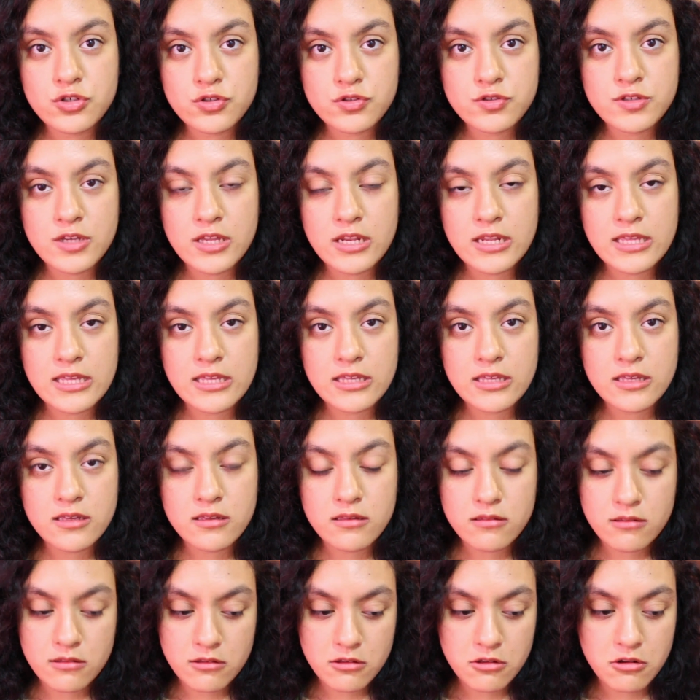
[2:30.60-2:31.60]
use any
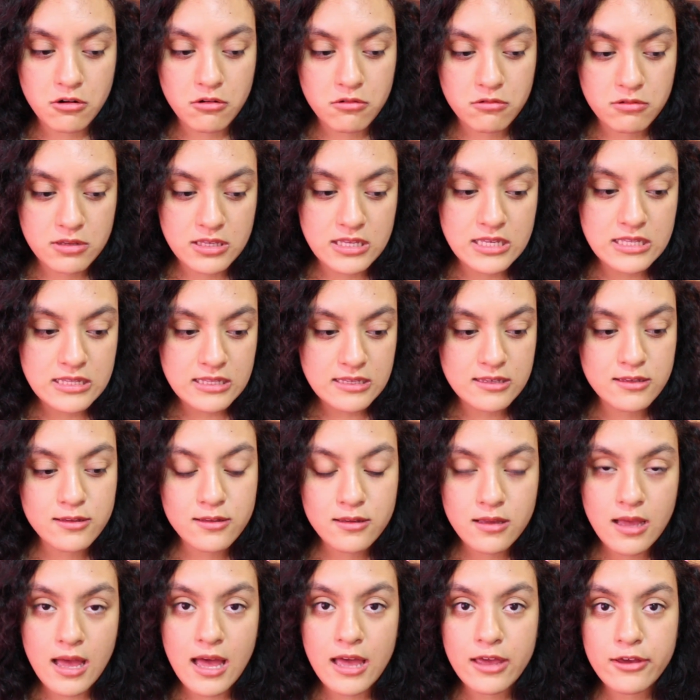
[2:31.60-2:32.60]

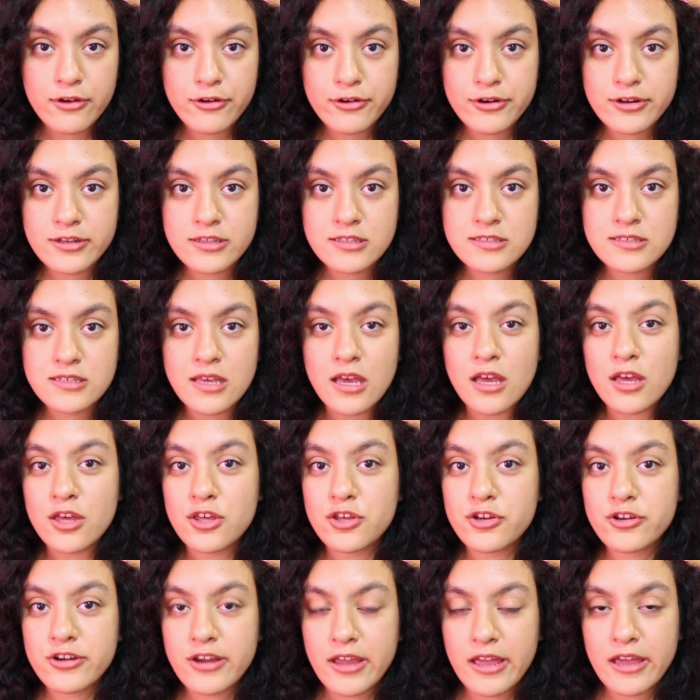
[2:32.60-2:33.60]
heating irons,
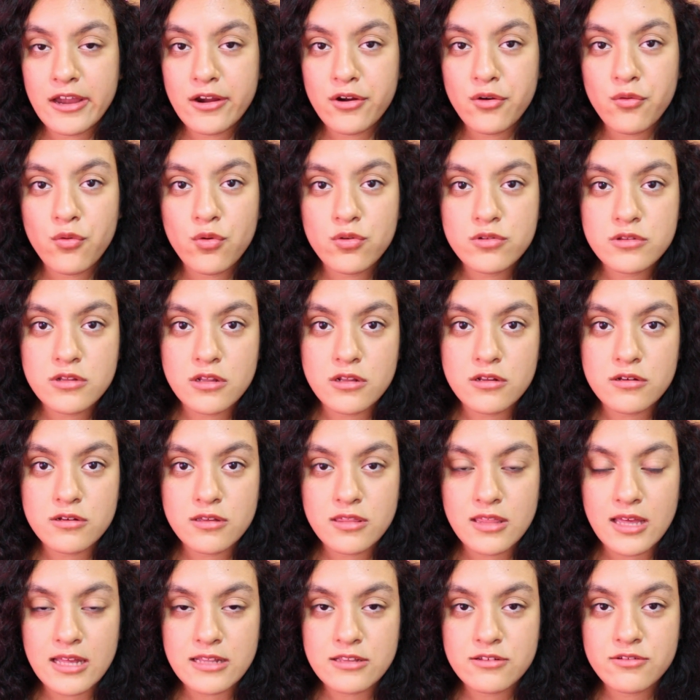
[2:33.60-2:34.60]
your hair won't
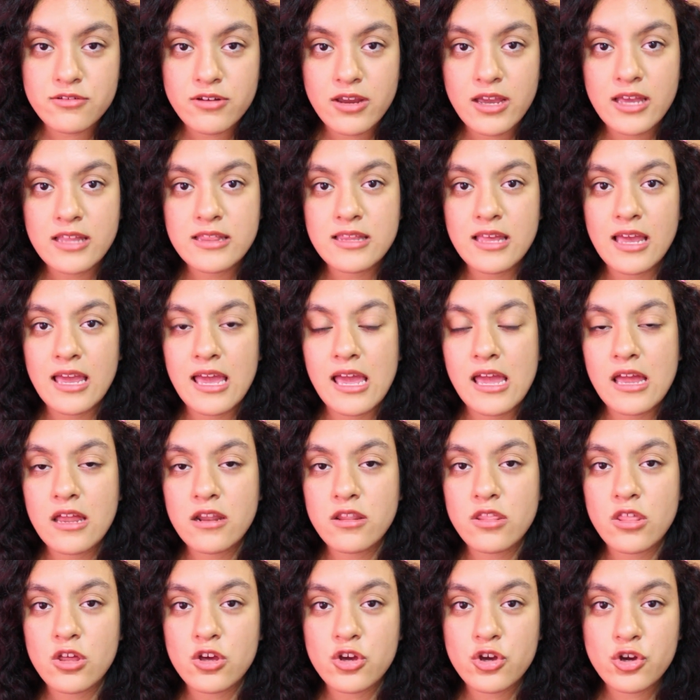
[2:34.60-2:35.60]
look that great,
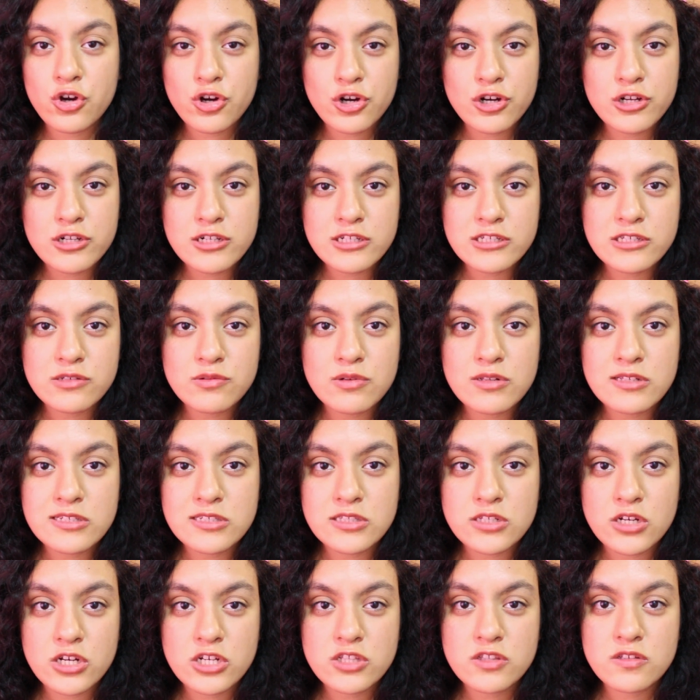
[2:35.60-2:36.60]
and the curls will
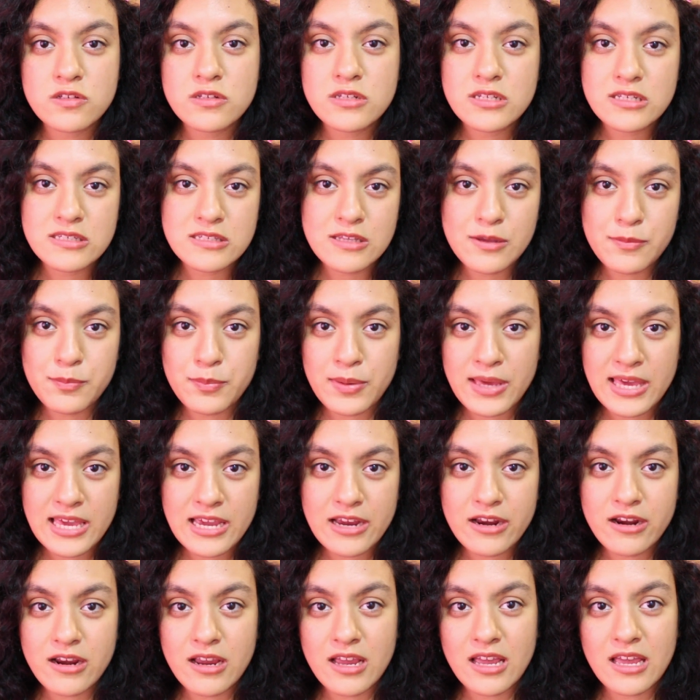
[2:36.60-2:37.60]
start to
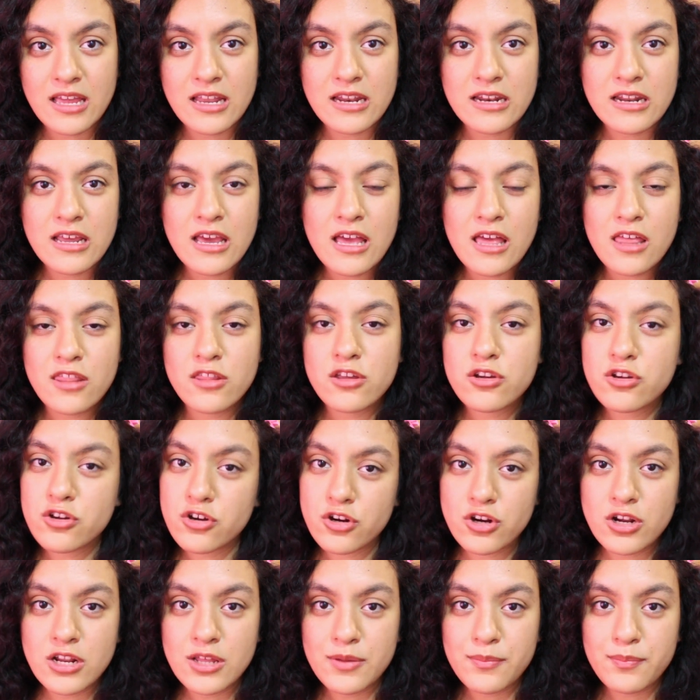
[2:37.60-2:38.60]
disappear, and the
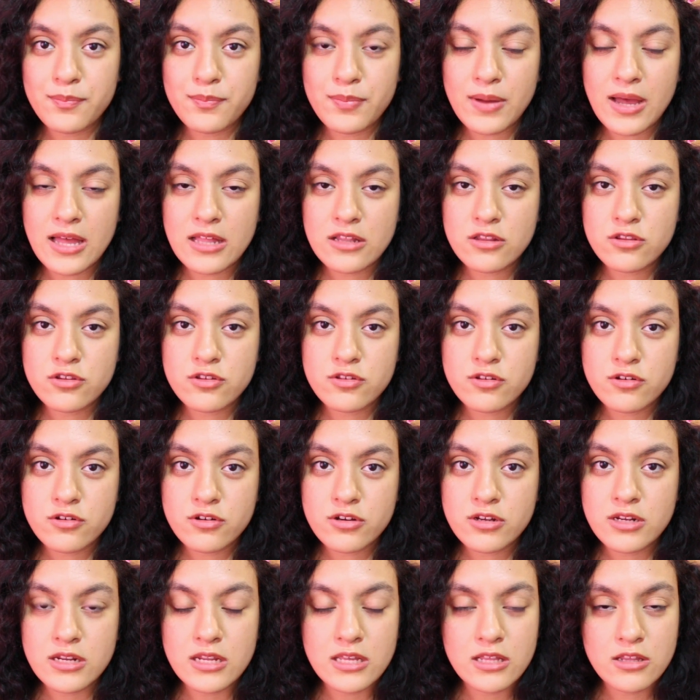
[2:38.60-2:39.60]
curling
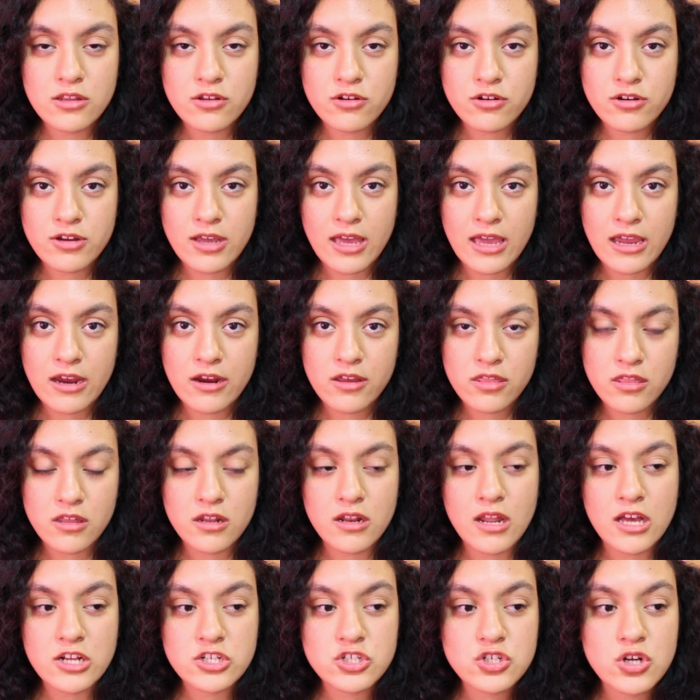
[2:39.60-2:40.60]
pattern in your hair, the
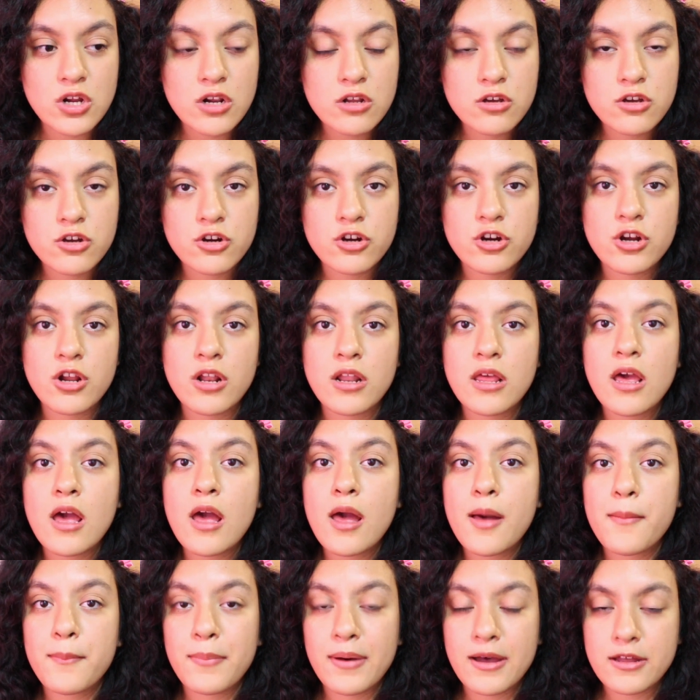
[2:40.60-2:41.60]
natural curl
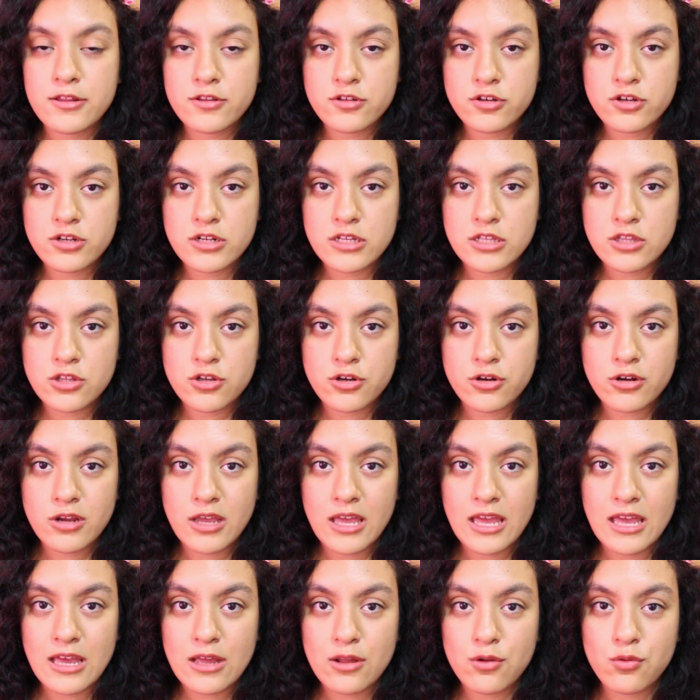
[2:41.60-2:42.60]
pattern in your
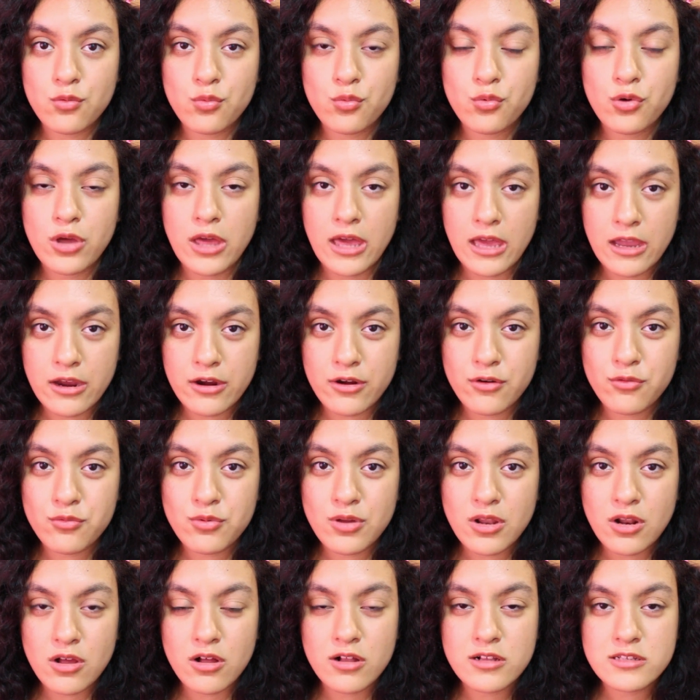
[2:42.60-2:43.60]
hair
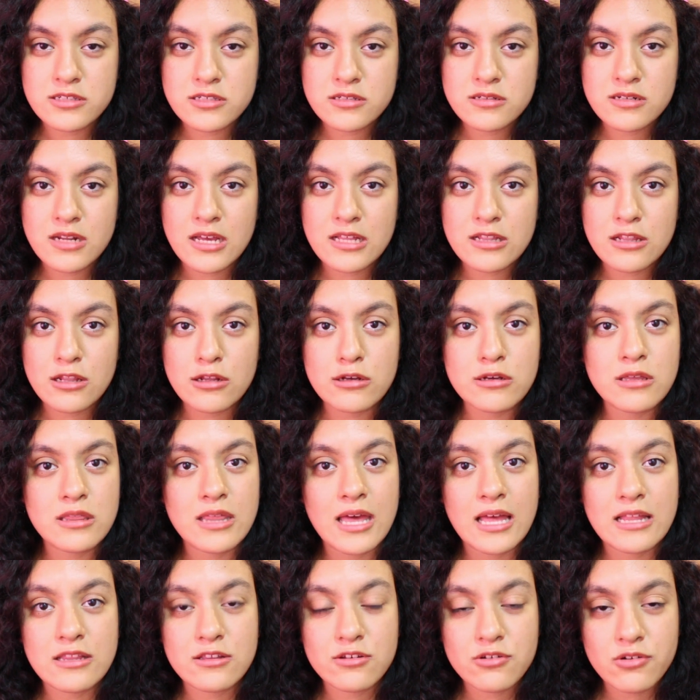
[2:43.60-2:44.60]
will also not look
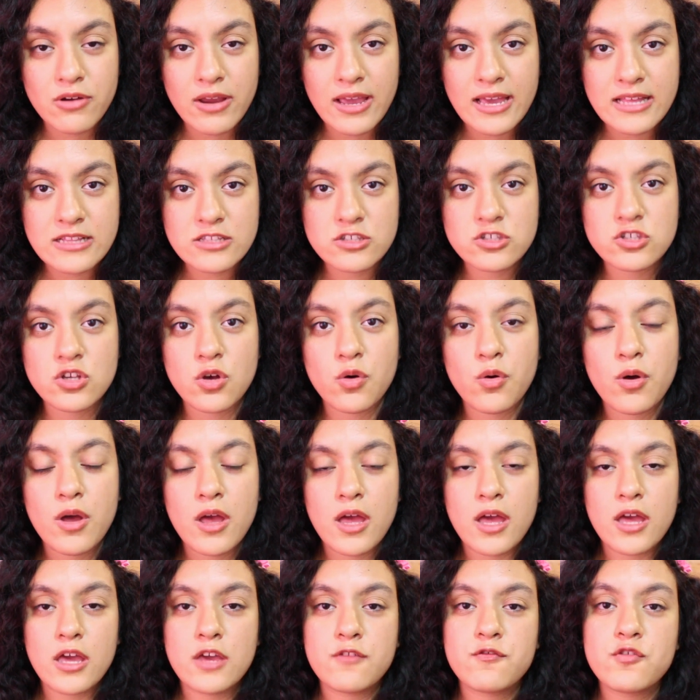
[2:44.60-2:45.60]
that great. So
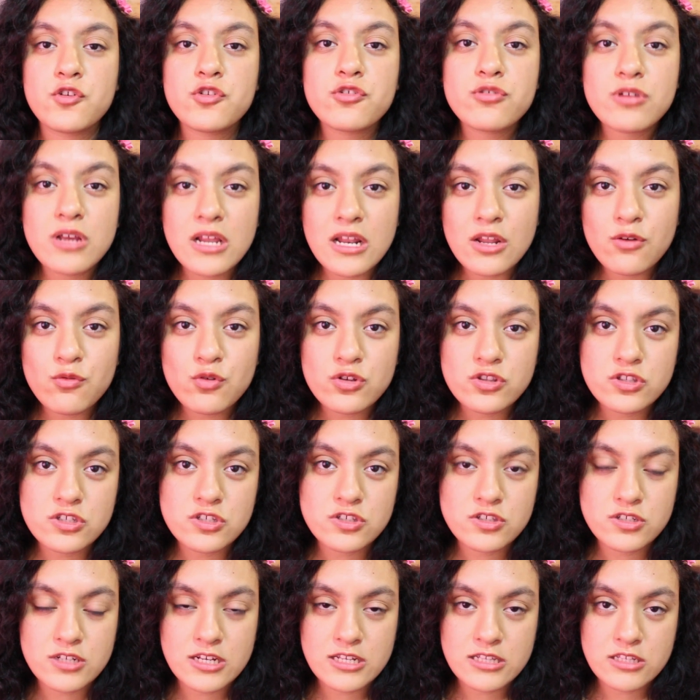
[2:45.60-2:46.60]
if you really want to
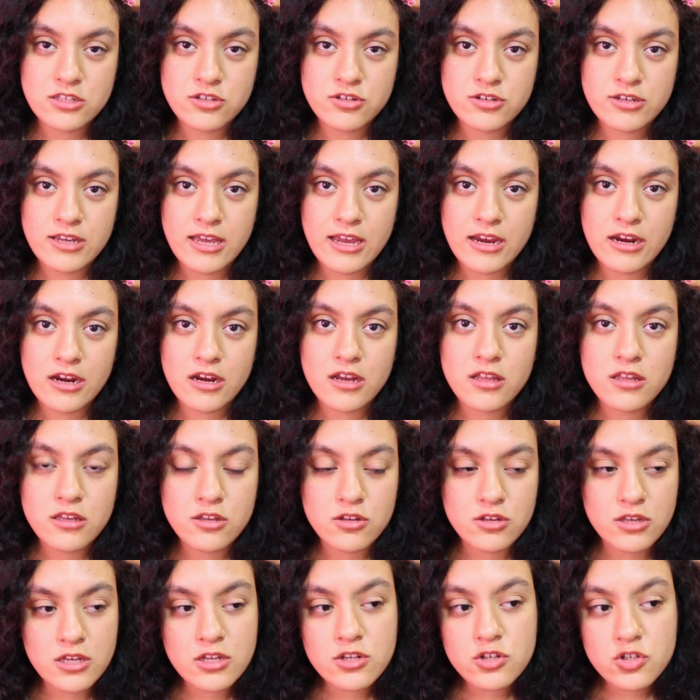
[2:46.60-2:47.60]
straighten your hair,
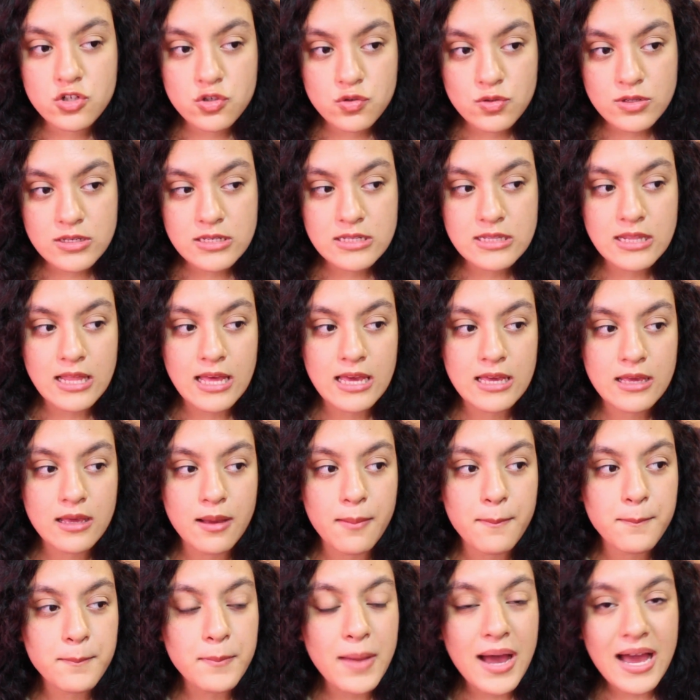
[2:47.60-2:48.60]
you can do it
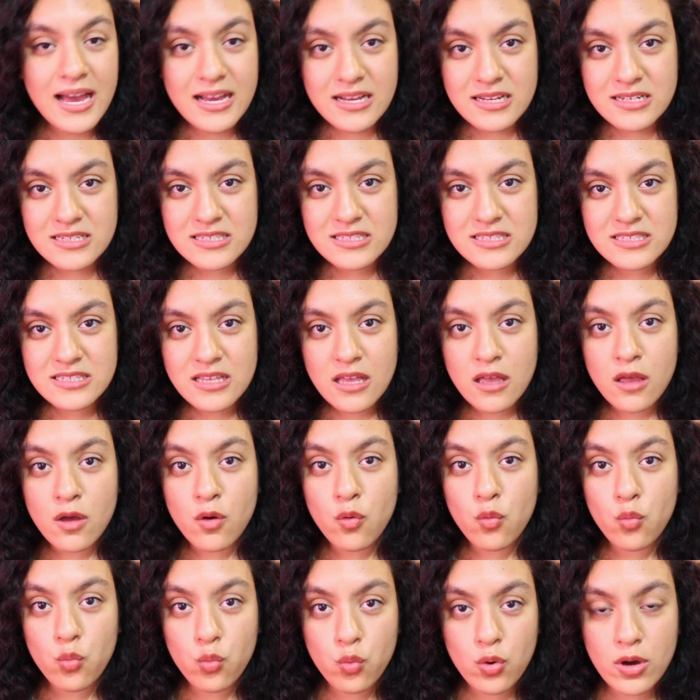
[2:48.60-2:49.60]
like max
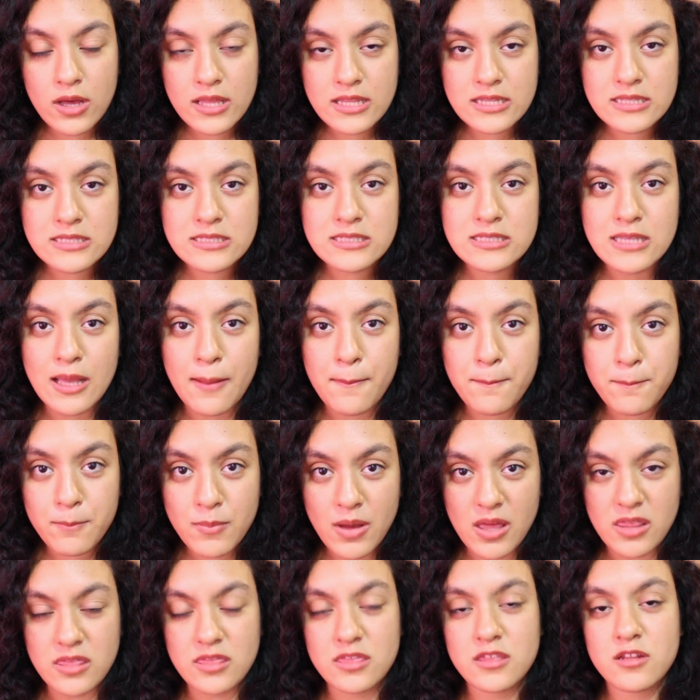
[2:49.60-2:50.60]
once a
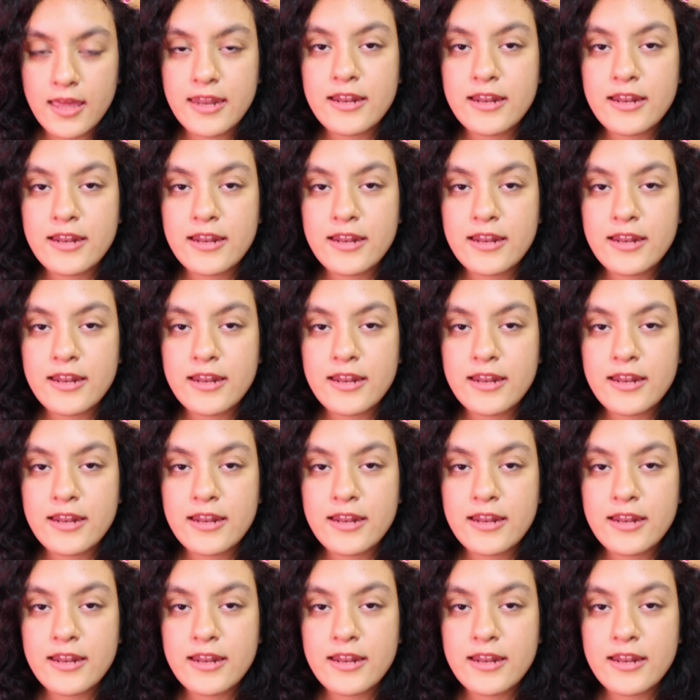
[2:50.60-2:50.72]
month.